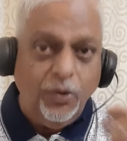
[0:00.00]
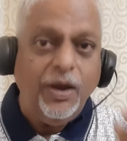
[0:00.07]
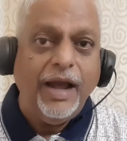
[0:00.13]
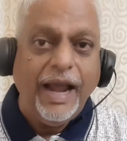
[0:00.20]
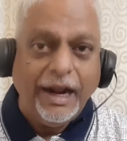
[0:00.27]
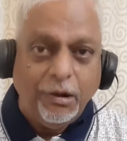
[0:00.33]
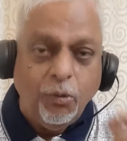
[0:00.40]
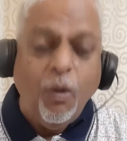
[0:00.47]

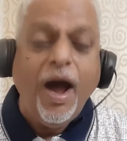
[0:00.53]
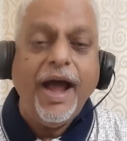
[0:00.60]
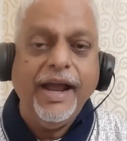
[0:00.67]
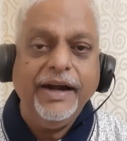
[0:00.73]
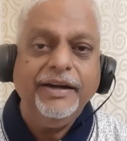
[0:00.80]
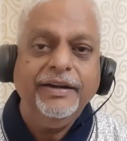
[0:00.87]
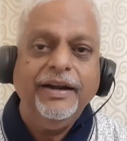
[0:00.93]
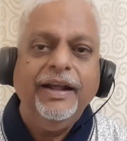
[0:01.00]

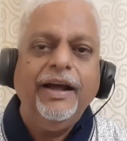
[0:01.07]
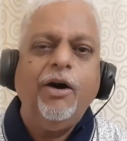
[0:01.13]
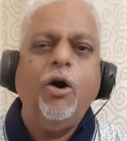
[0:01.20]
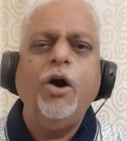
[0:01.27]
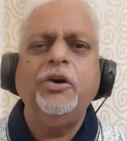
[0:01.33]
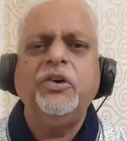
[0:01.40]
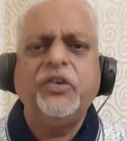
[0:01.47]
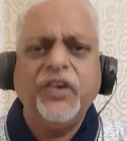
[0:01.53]
acquired
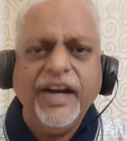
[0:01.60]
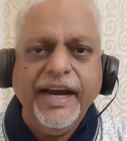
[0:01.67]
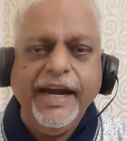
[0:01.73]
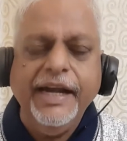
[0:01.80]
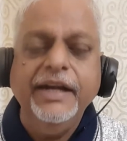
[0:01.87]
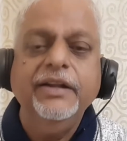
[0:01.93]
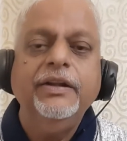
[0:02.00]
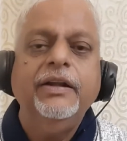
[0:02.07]
or
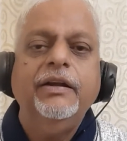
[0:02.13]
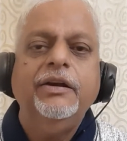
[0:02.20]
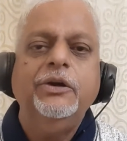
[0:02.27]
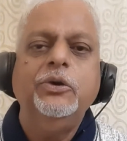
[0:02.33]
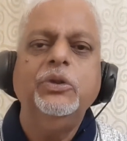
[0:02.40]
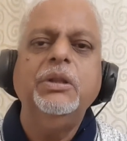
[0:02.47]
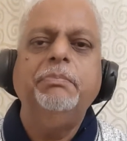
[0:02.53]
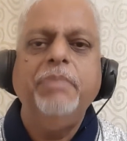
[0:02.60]
trained
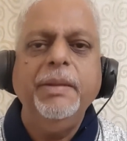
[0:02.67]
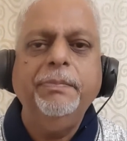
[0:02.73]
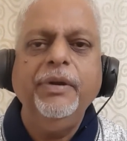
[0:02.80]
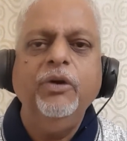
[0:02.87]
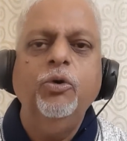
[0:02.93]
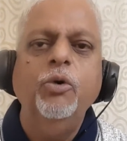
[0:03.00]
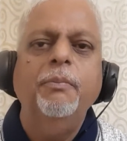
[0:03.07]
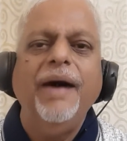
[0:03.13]
to the people
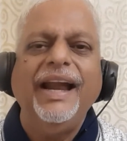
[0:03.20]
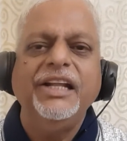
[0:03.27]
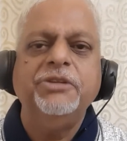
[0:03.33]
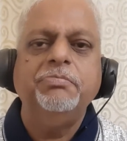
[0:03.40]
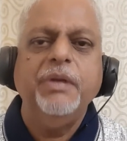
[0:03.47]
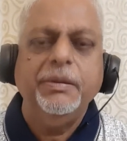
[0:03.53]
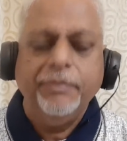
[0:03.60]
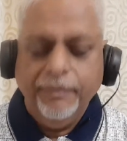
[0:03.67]
who manage
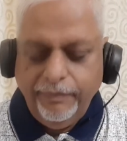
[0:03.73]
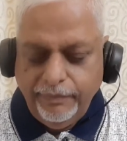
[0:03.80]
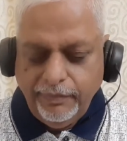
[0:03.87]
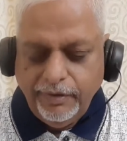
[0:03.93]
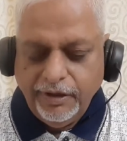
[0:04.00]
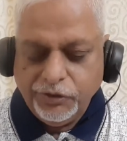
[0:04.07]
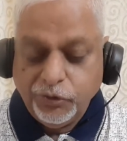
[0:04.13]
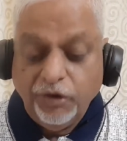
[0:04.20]

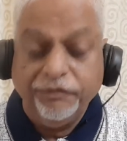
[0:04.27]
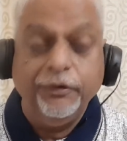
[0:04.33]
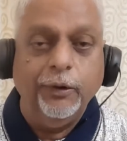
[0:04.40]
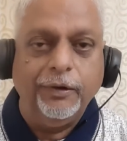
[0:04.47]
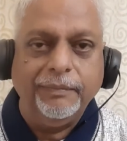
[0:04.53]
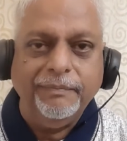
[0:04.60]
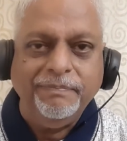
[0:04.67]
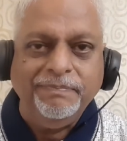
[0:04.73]
shop floor.
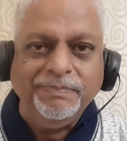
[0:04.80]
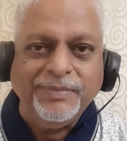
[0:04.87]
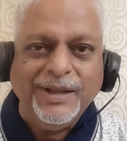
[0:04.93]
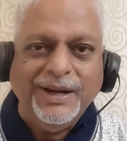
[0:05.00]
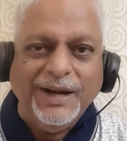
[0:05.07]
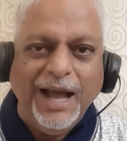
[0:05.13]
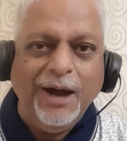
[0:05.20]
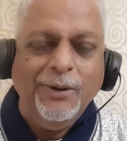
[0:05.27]

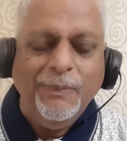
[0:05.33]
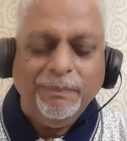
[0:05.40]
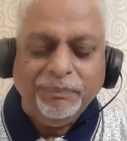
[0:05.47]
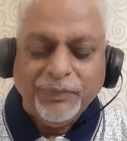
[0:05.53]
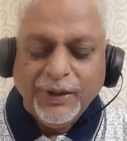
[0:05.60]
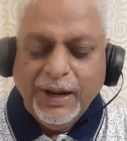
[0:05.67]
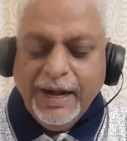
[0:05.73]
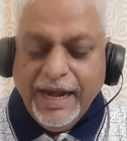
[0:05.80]
Now
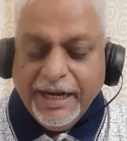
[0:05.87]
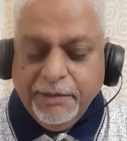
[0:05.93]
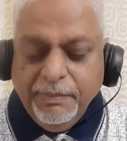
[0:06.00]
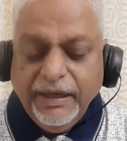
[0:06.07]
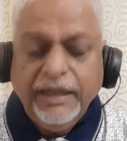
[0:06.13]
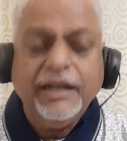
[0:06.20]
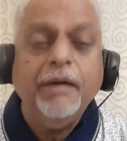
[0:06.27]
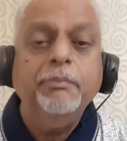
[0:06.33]
let me
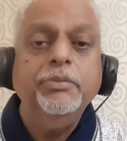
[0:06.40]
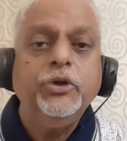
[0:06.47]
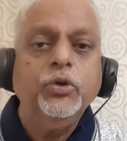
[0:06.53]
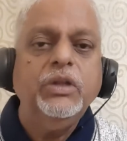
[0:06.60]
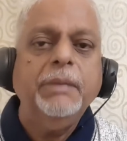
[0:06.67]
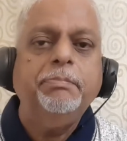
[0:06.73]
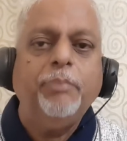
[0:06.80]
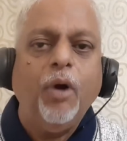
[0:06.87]
come to
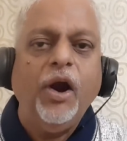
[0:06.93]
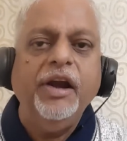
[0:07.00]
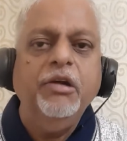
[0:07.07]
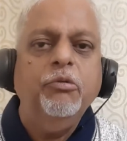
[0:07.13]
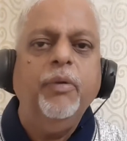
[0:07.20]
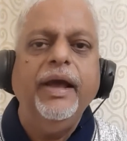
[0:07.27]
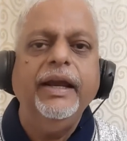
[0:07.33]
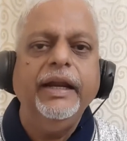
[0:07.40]
the point
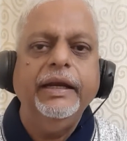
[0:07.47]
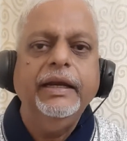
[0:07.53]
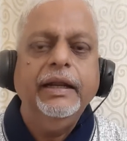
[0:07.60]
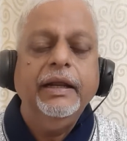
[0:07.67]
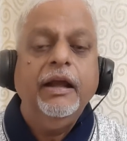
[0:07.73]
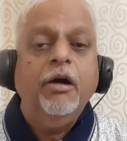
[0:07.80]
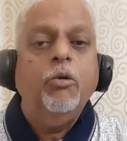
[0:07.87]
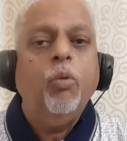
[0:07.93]
wherein
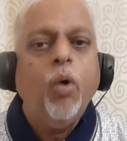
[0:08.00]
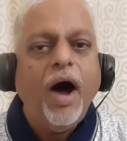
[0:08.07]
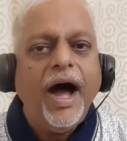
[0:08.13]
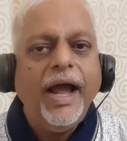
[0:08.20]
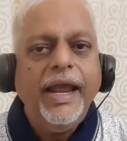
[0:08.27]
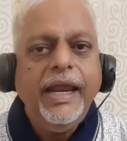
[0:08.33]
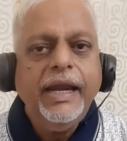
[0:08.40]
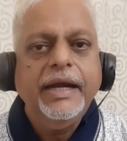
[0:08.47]

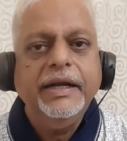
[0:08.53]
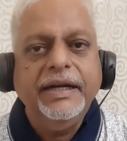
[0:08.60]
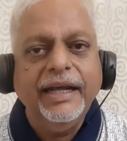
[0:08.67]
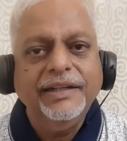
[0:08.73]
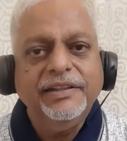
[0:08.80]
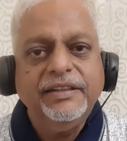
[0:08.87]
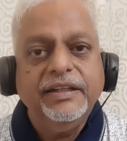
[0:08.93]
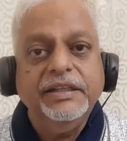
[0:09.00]
why
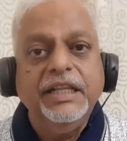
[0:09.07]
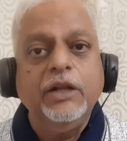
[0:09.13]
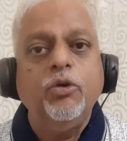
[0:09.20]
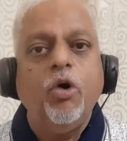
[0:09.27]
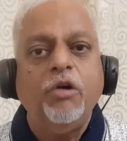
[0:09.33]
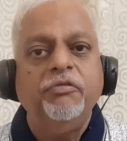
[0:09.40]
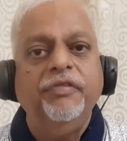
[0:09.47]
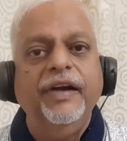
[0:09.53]
does the
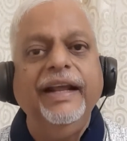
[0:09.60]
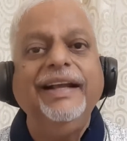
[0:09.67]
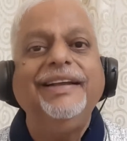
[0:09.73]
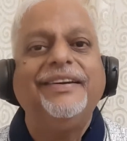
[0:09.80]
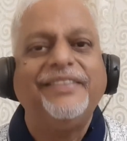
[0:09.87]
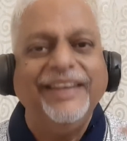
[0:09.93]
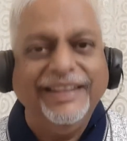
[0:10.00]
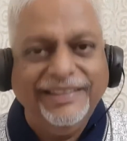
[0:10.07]
conflict
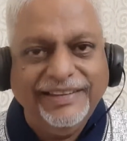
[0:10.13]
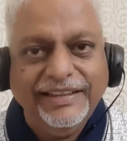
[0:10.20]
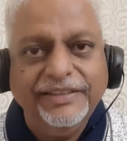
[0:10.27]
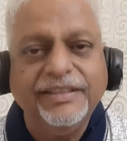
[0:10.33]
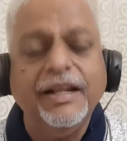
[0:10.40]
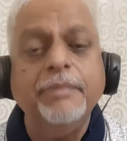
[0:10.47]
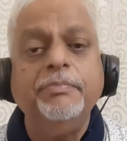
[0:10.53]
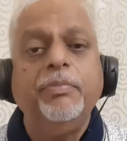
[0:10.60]
raises
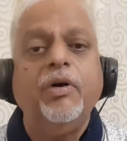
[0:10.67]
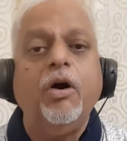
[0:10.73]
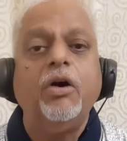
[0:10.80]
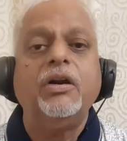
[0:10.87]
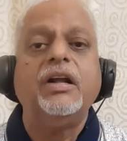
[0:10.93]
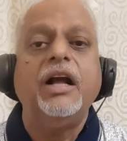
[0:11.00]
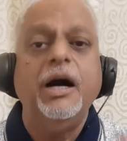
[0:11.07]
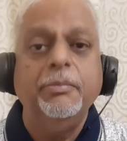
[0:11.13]
up or
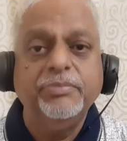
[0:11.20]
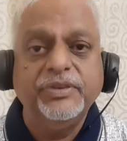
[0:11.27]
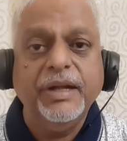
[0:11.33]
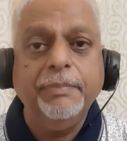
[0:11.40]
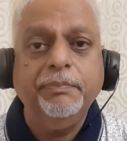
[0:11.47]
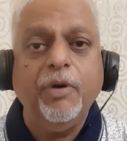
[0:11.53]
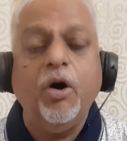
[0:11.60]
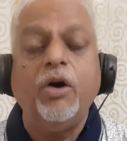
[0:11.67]
comes
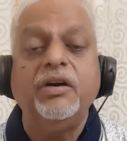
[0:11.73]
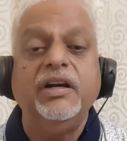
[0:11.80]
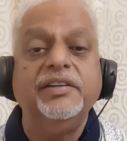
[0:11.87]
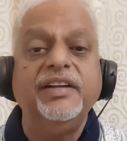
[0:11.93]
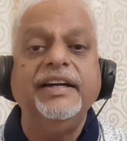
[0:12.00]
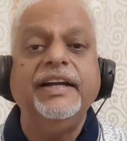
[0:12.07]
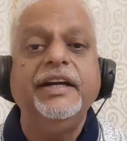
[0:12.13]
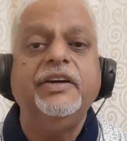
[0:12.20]
up or
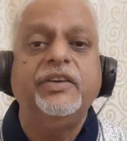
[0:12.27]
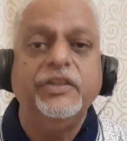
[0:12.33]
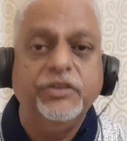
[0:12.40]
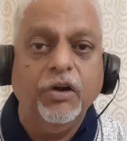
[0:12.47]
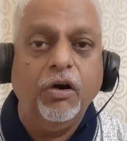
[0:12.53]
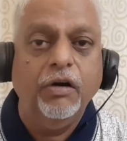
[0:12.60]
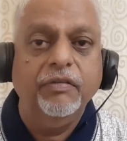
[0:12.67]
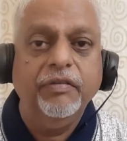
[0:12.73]
doesn't get
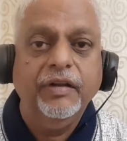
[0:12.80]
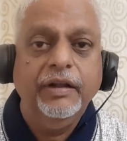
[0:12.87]
resolved.